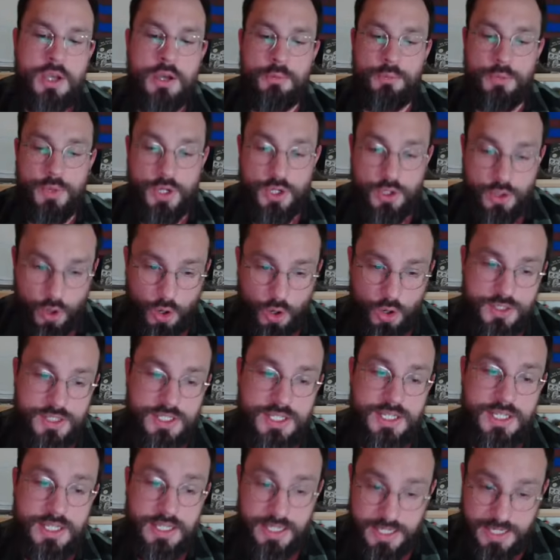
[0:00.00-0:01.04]
because
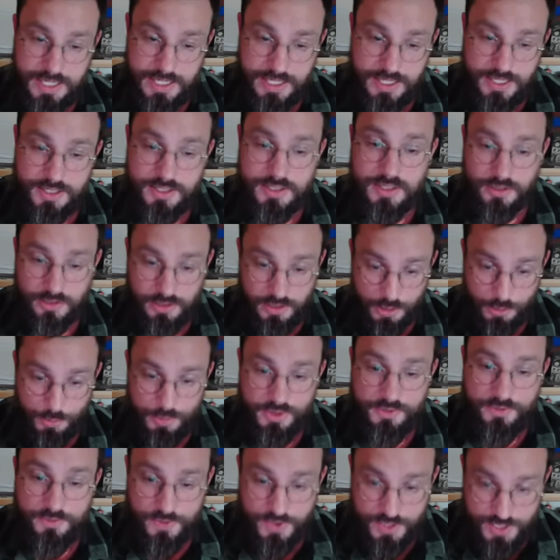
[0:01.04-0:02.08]
he is a little
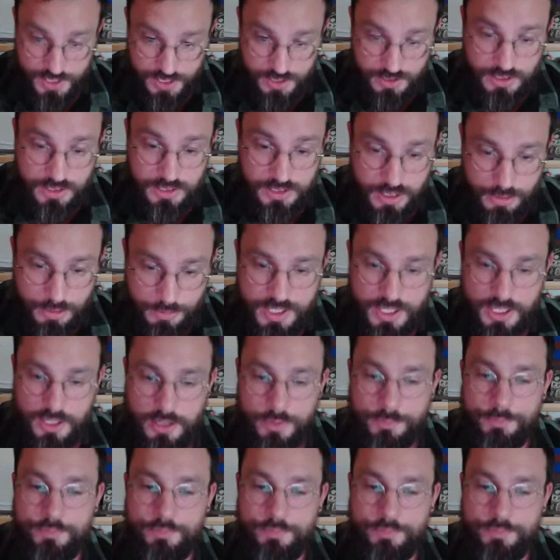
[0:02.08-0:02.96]
bit physically limited.